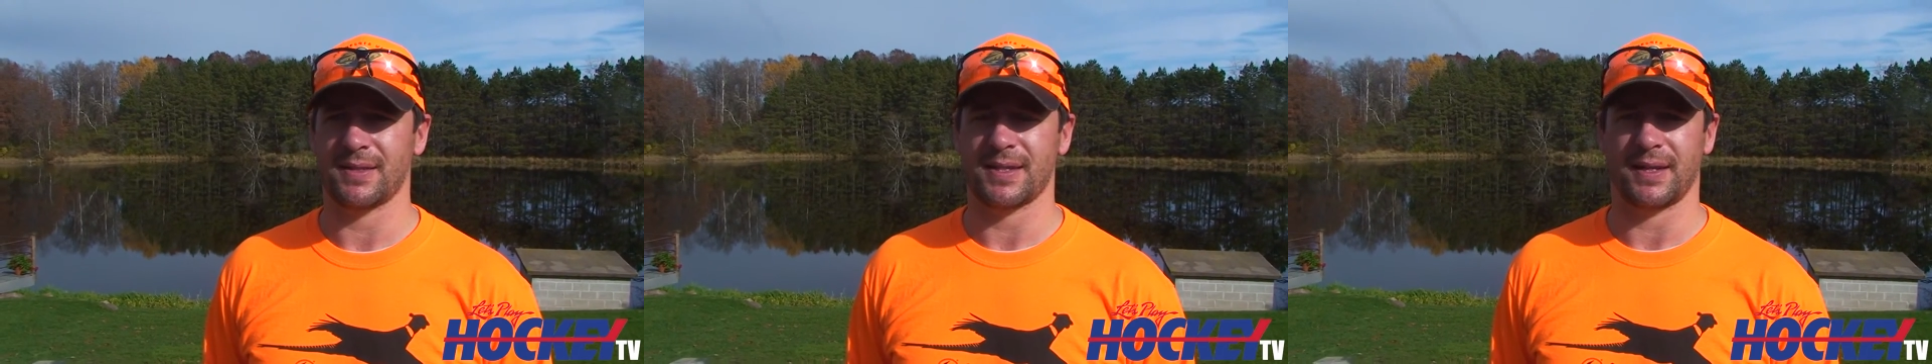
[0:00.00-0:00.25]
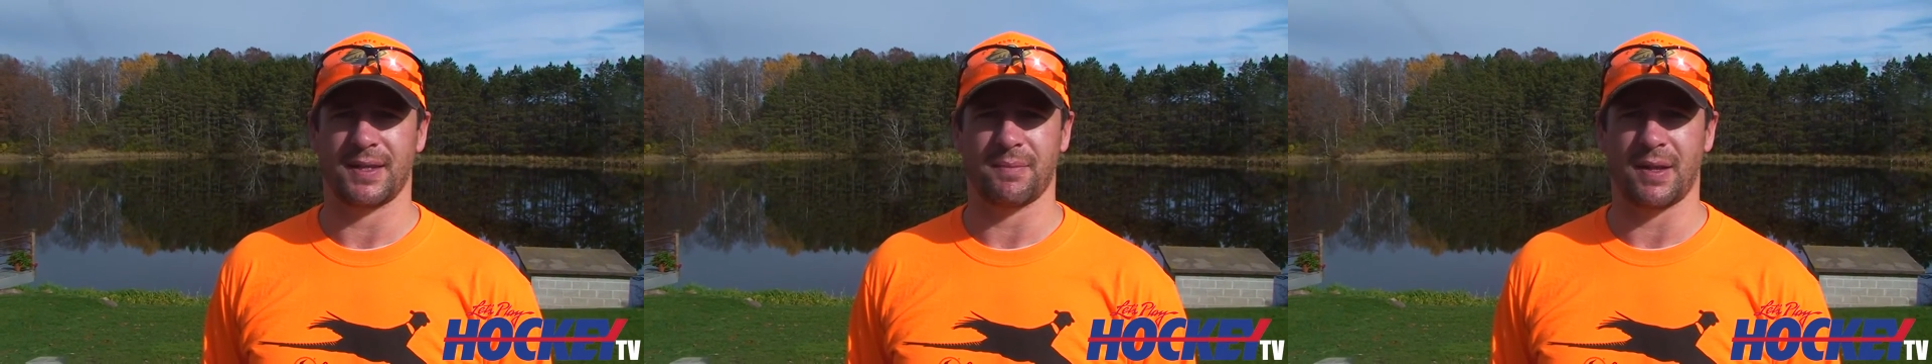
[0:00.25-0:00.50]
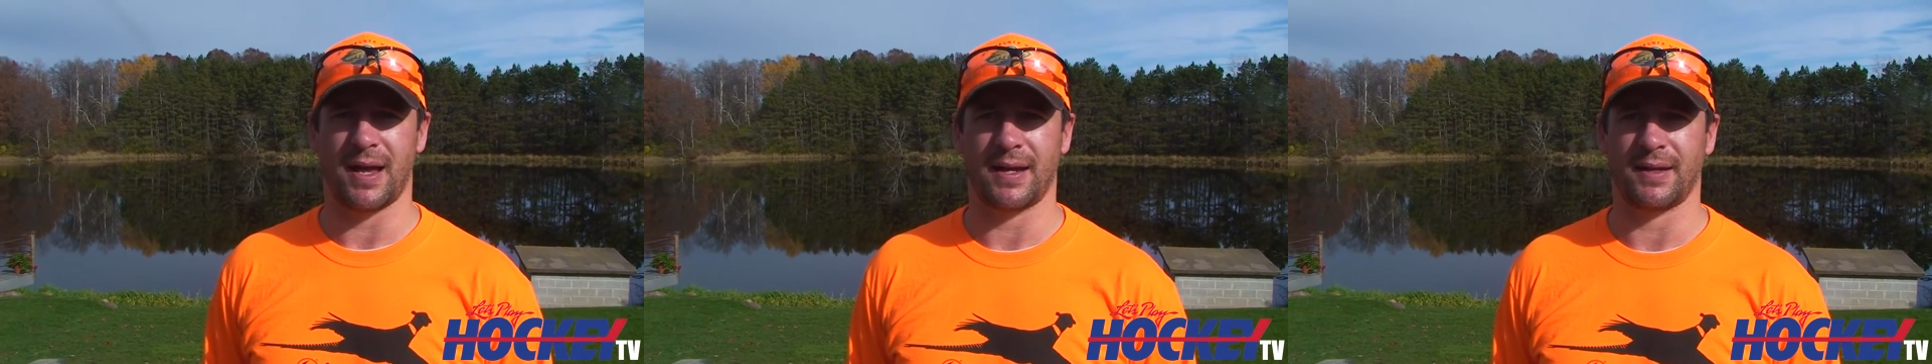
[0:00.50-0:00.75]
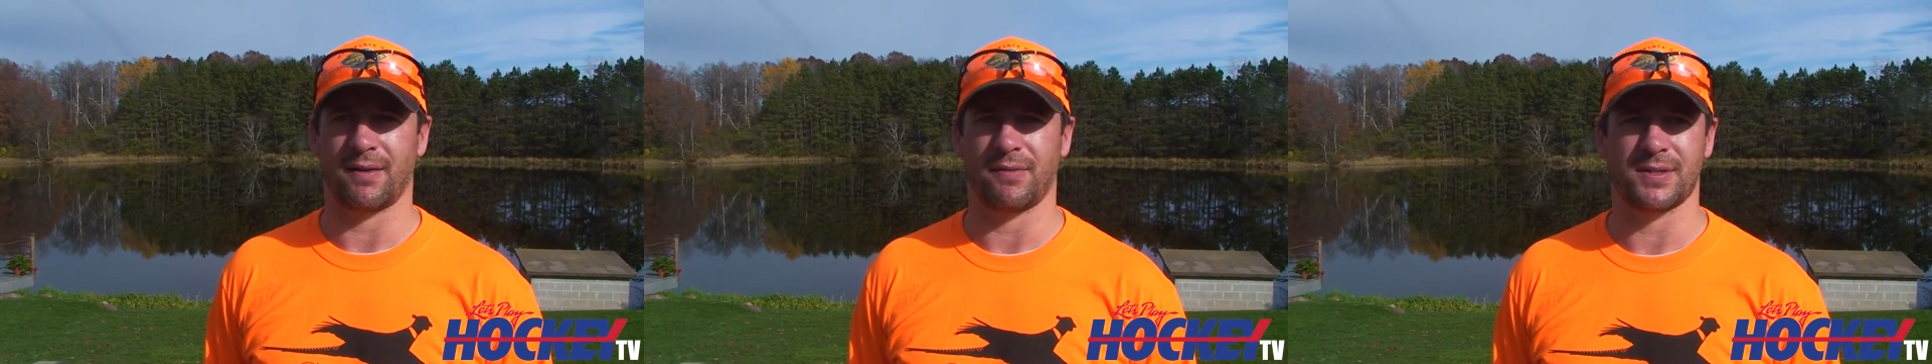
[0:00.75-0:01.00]
are sitting in the
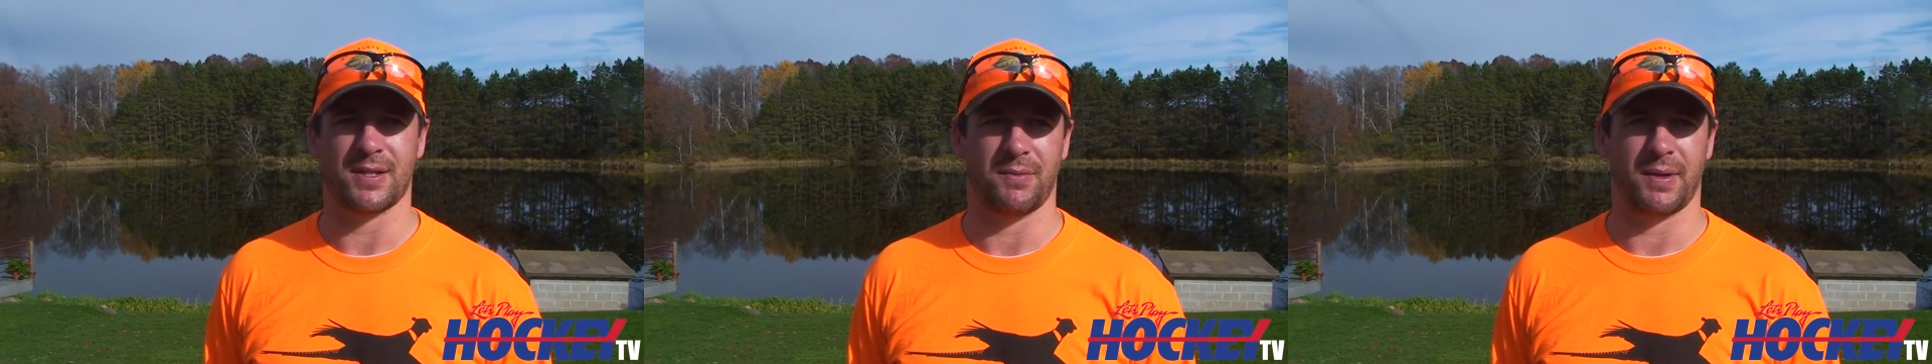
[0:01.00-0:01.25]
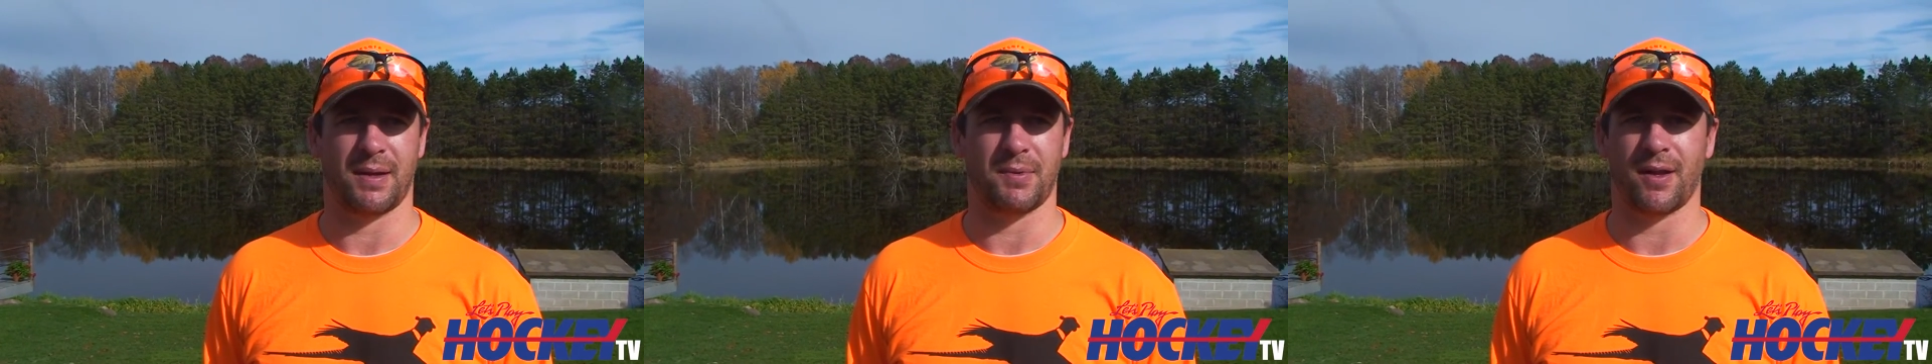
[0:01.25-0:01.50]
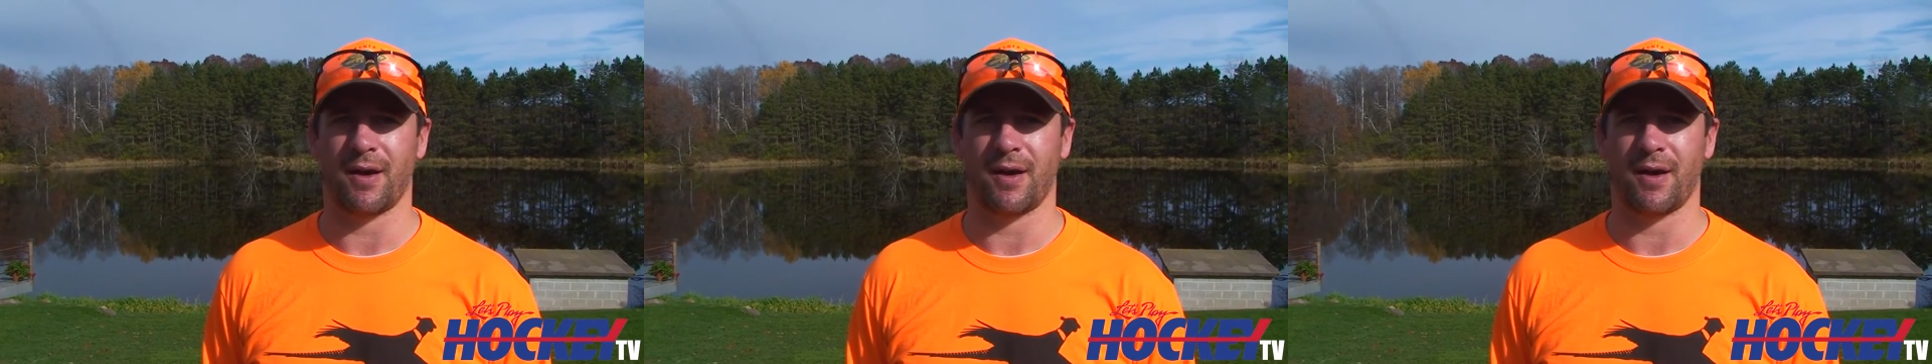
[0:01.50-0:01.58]
blind, and all of a sudden we